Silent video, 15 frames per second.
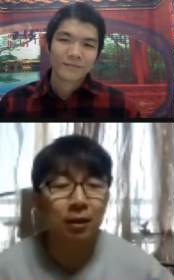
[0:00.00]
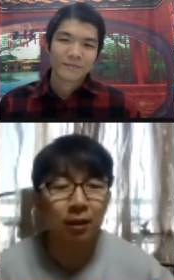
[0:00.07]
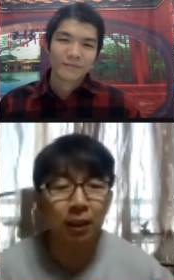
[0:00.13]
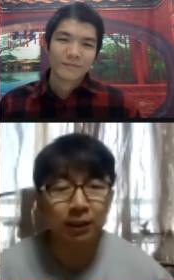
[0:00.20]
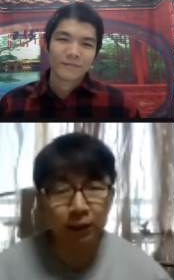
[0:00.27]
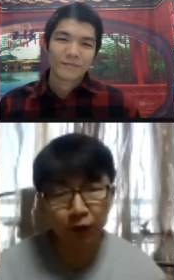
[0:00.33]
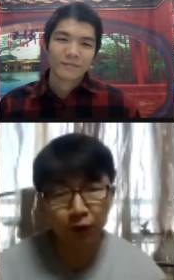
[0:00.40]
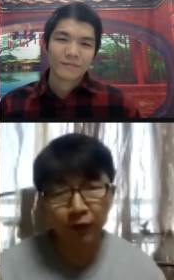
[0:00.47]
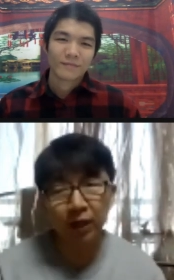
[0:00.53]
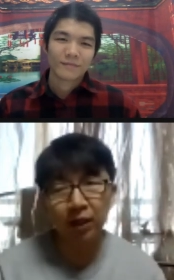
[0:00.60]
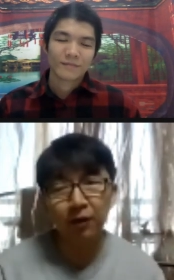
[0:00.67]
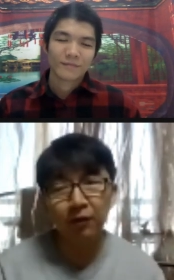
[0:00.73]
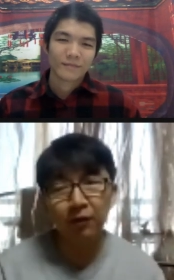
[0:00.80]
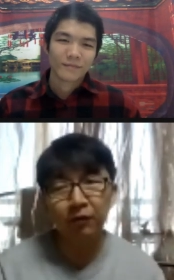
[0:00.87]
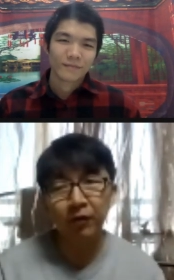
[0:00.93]

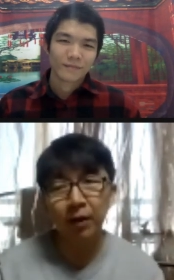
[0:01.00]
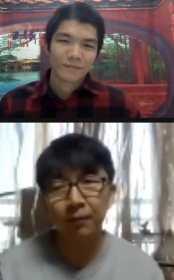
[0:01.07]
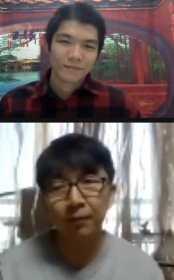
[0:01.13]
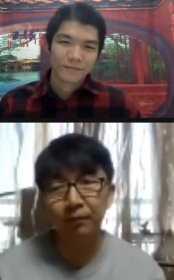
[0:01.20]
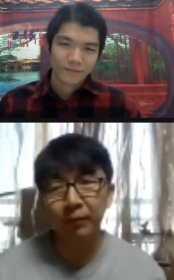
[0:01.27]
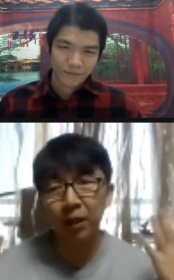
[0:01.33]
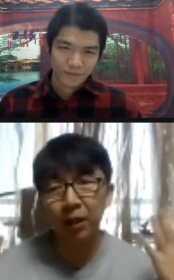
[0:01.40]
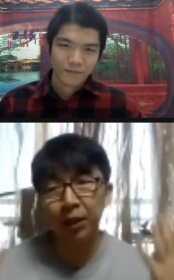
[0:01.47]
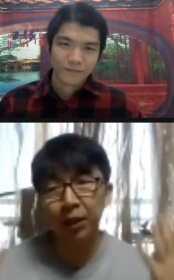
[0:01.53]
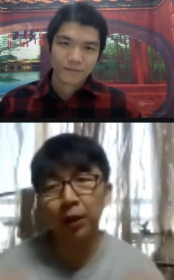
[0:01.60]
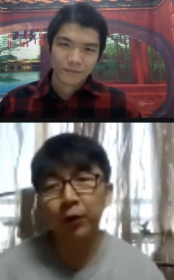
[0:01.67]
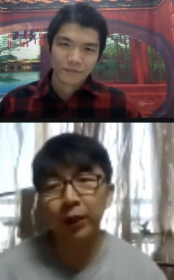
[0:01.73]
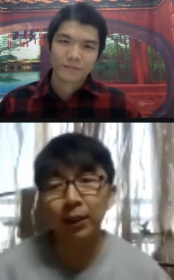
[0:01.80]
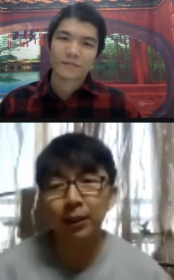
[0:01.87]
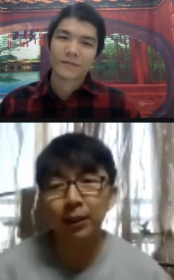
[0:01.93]
Speaker 1: conservative um,
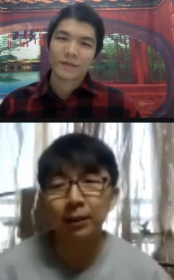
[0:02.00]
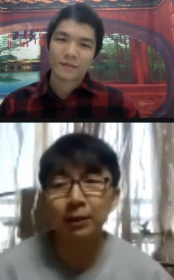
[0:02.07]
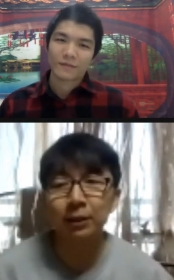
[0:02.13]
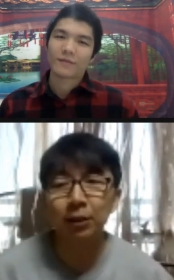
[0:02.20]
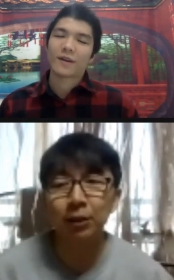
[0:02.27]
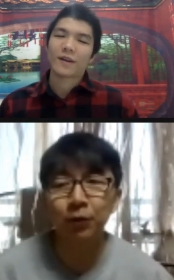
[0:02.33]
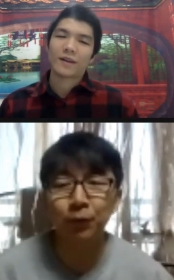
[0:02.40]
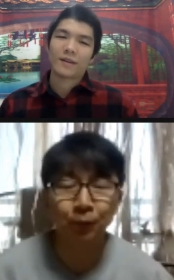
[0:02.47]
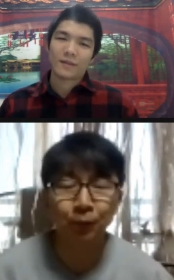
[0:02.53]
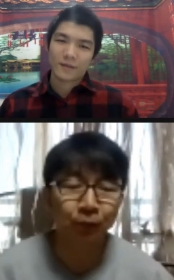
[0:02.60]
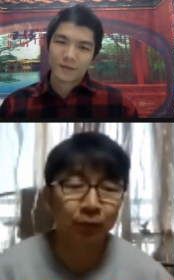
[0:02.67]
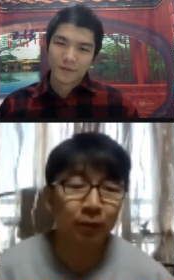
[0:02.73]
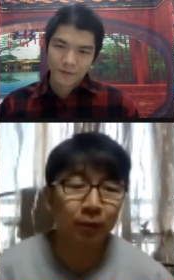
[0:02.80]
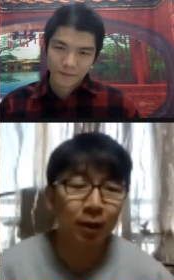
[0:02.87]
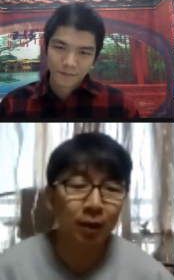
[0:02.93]
theory. So
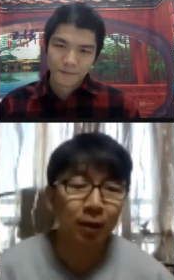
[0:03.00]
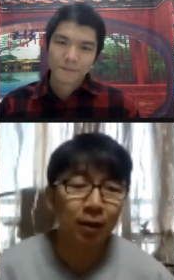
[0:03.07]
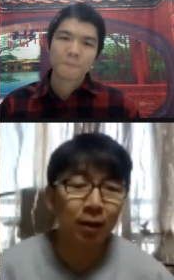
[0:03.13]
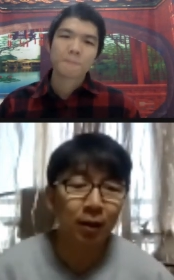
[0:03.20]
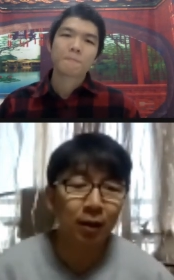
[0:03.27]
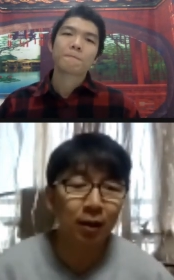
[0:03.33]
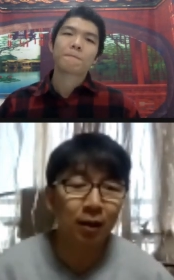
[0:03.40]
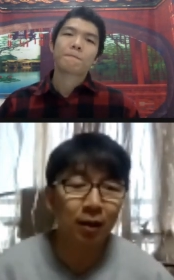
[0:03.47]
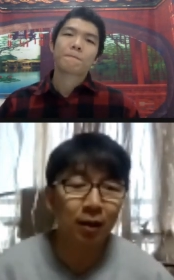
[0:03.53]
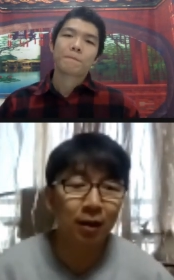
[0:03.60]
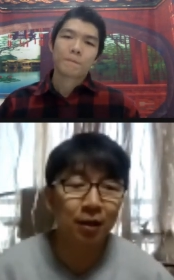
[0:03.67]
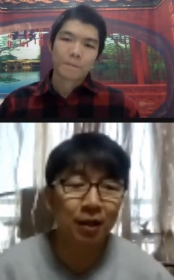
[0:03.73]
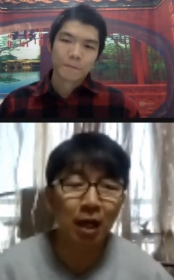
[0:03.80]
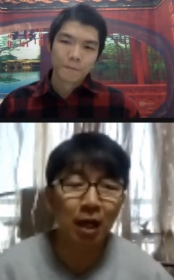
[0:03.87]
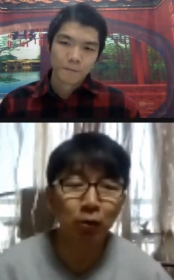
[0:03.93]

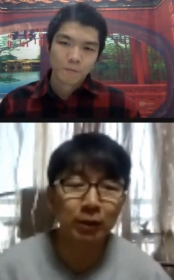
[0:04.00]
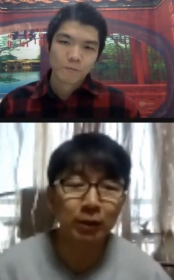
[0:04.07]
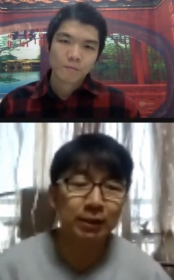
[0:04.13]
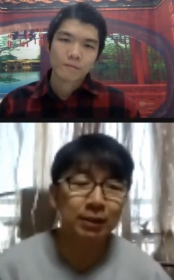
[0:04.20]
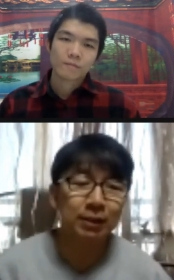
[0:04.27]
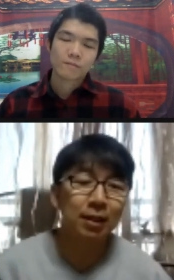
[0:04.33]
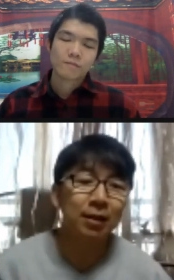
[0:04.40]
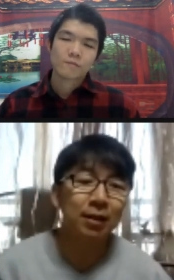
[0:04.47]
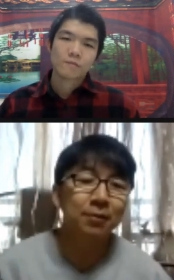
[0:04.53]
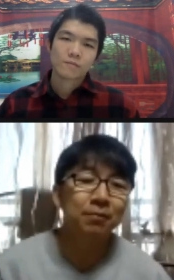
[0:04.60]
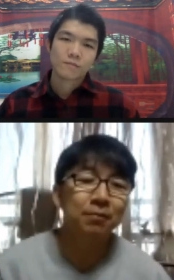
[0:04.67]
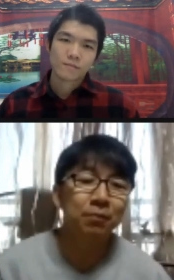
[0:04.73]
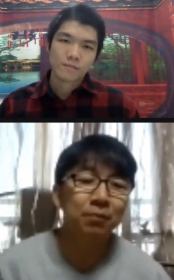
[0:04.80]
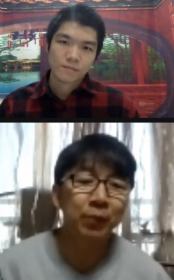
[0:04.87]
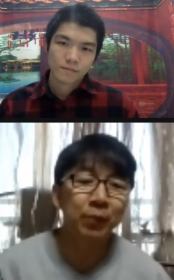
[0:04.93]
uh, that was
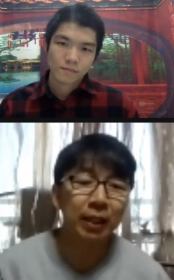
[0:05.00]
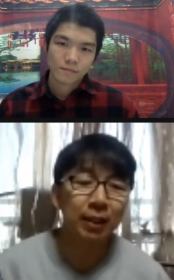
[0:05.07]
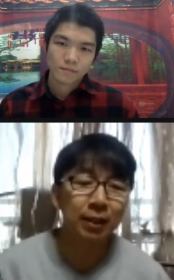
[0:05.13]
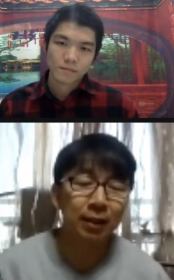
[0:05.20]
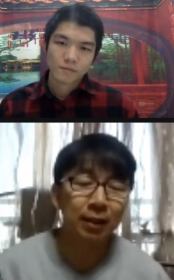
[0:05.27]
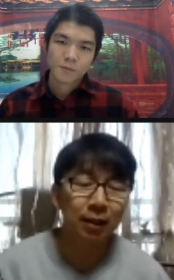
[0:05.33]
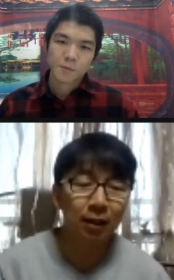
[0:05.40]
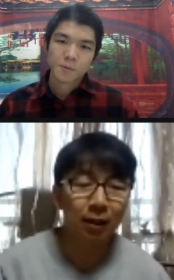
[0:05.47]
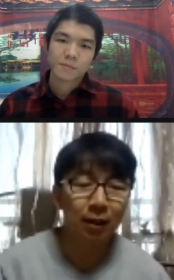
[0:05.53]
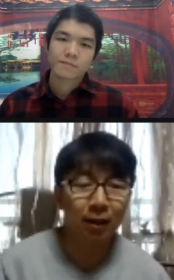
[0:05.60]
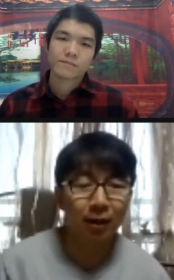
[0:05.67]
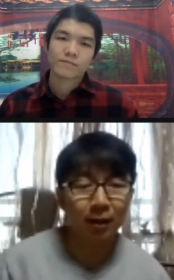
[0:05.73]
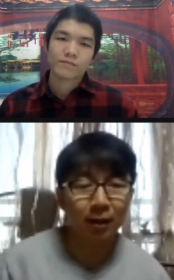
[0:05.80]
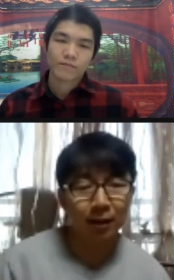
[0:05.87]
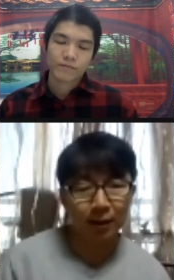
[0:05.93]
um, big.
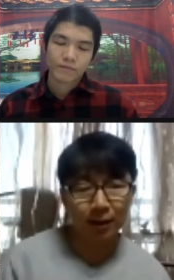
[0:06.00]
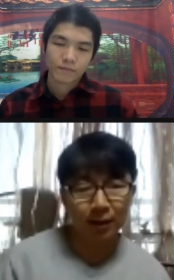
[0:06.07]
Uh,